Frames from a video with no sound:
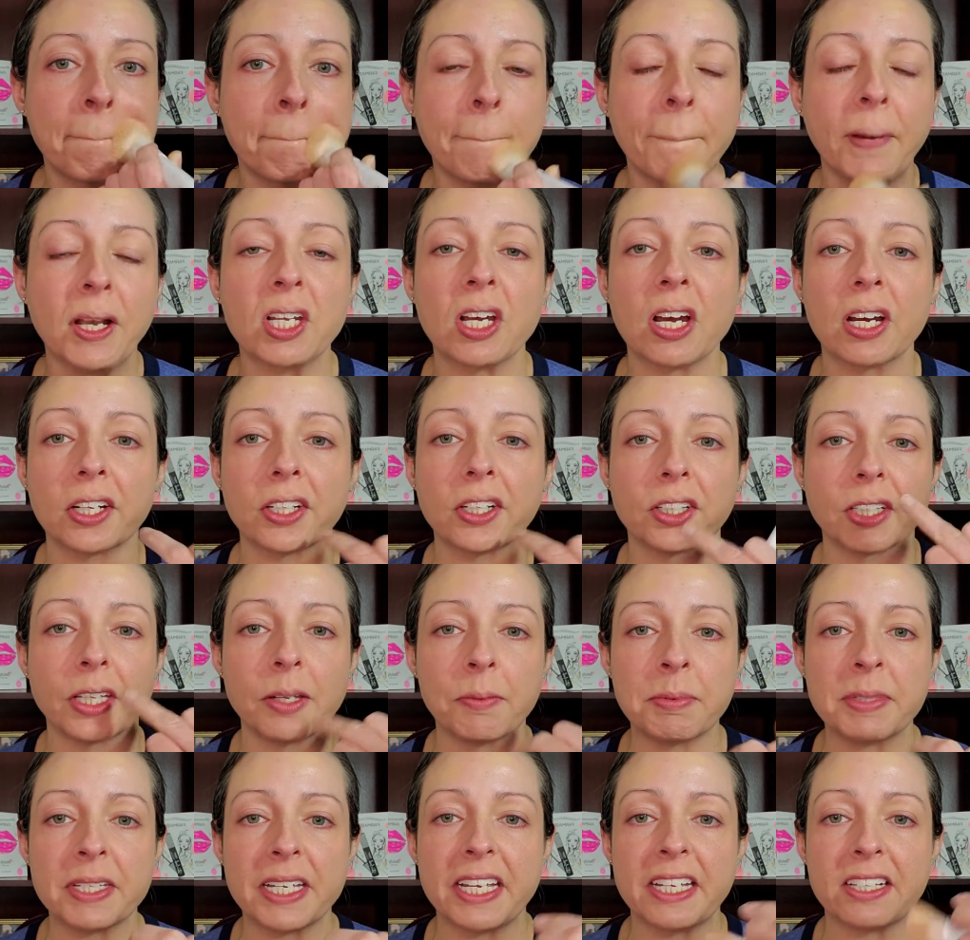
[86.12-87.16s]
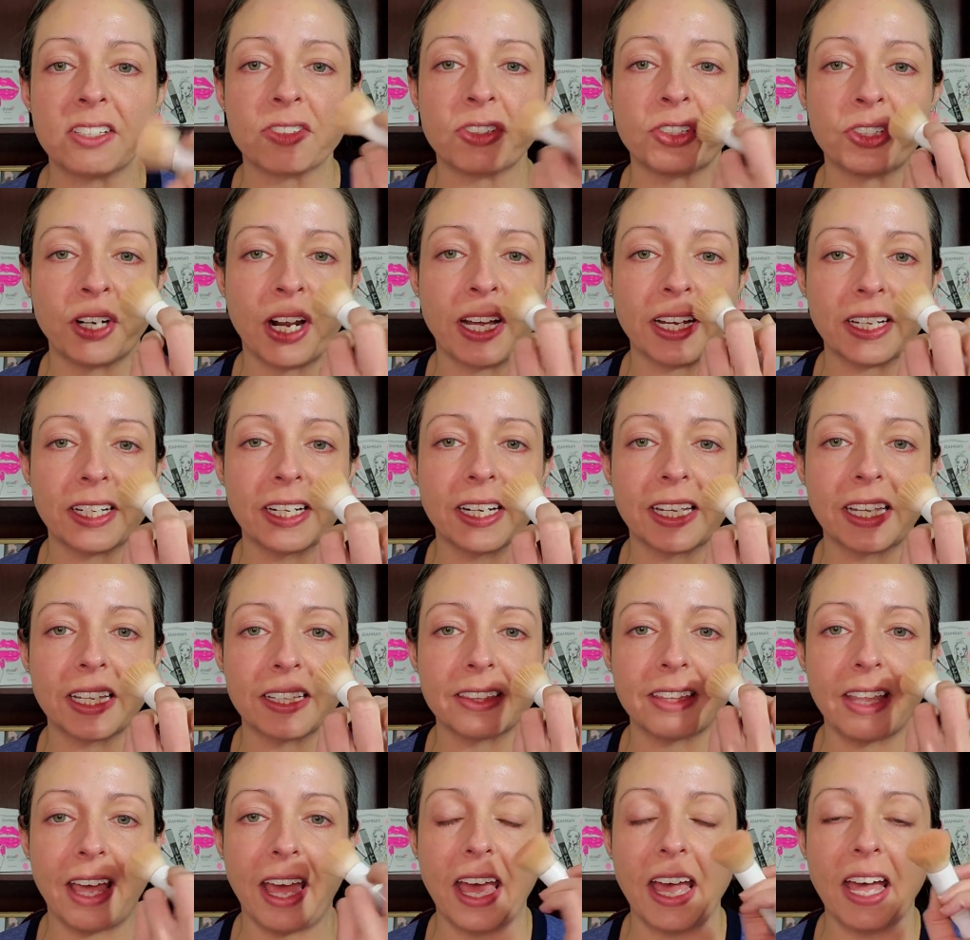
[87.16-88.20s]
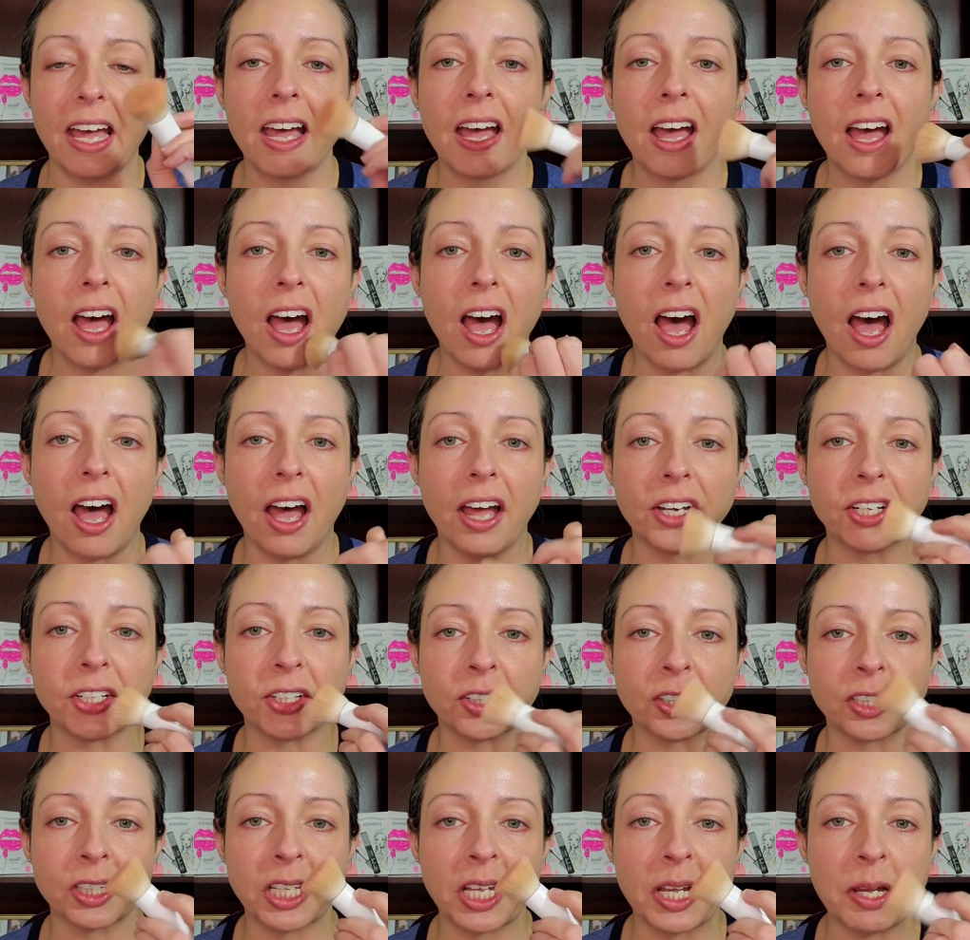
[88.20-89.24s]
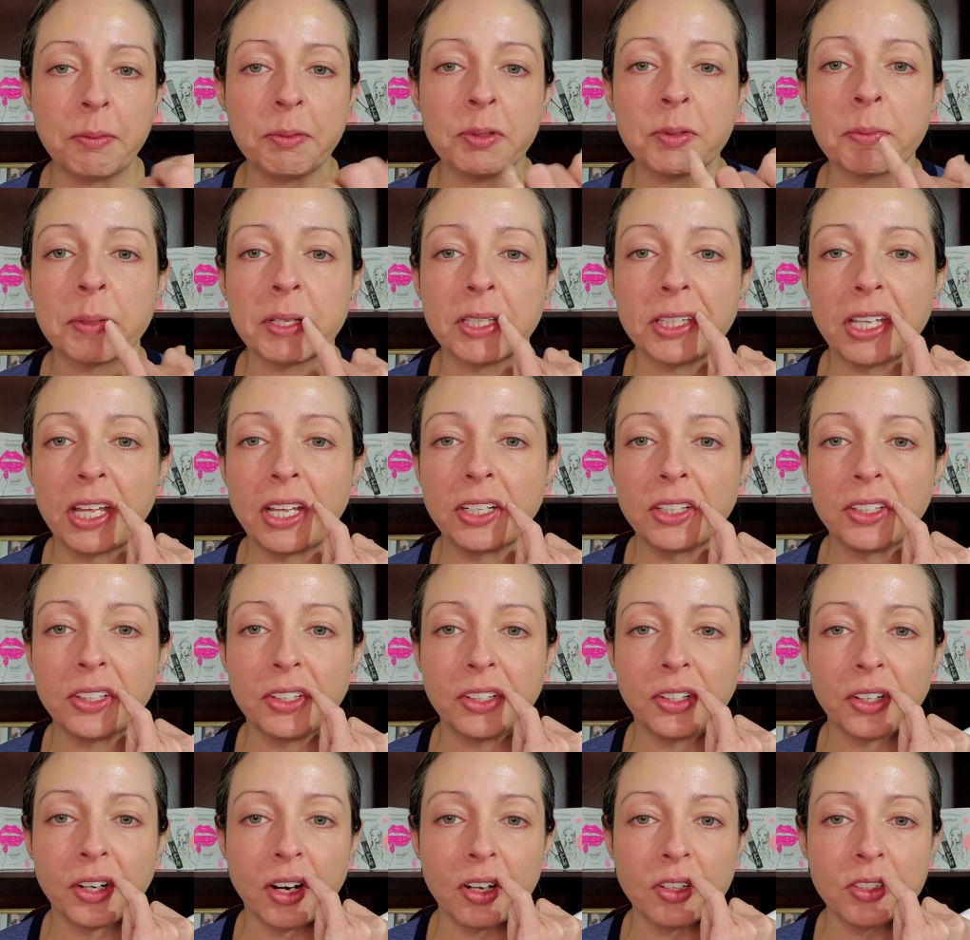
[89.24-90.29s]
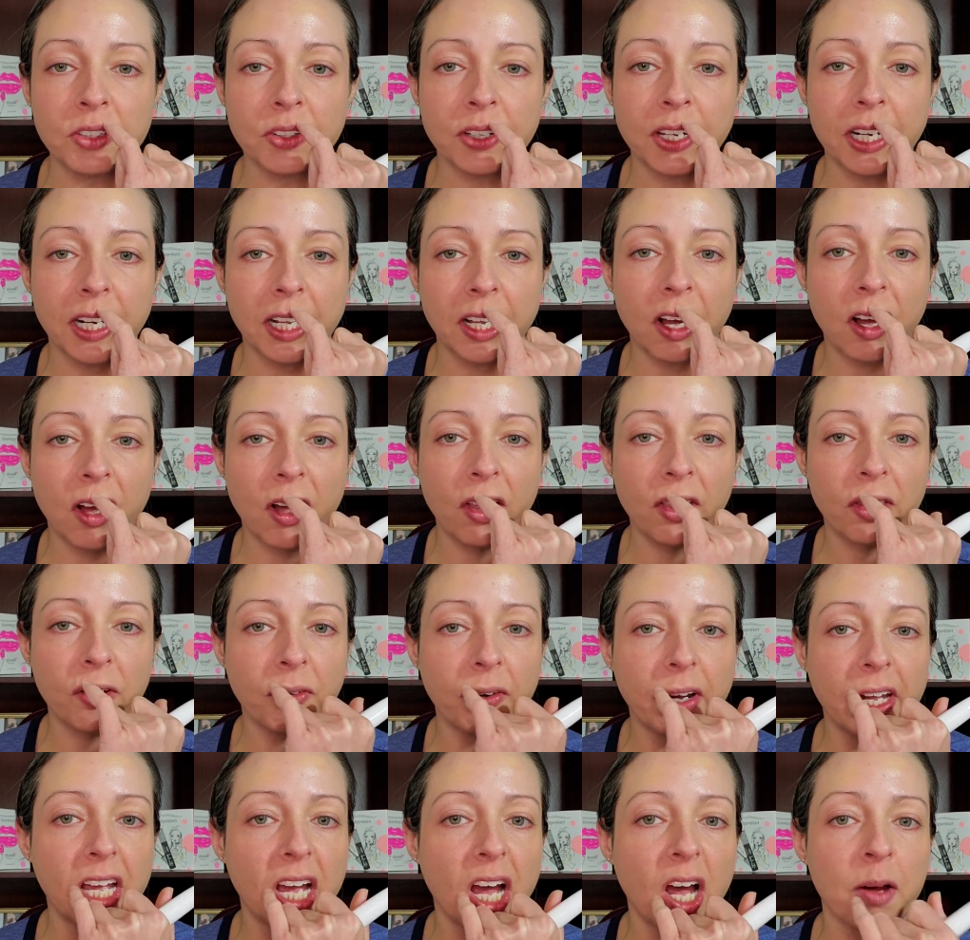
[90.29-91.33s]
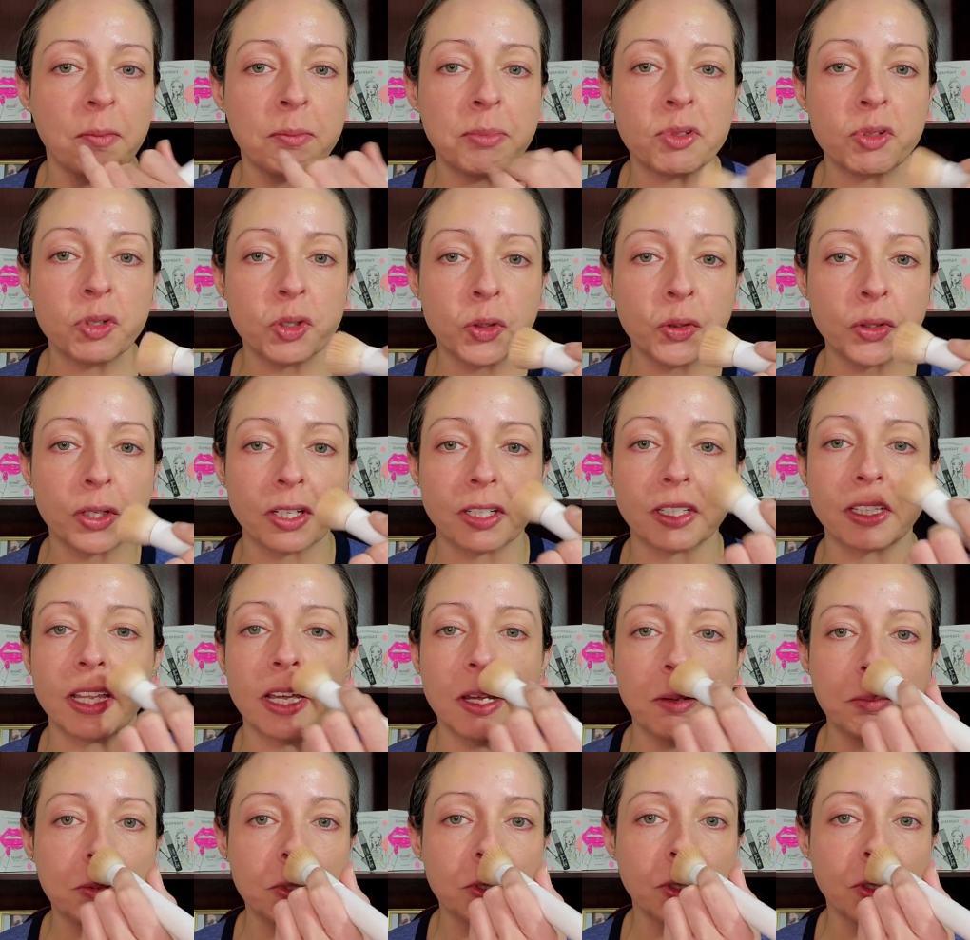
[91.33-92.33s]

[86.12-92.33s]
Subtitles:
tuck your lips in, so you're not going to get that on your lips, but then you're also getting all the way up to your lips.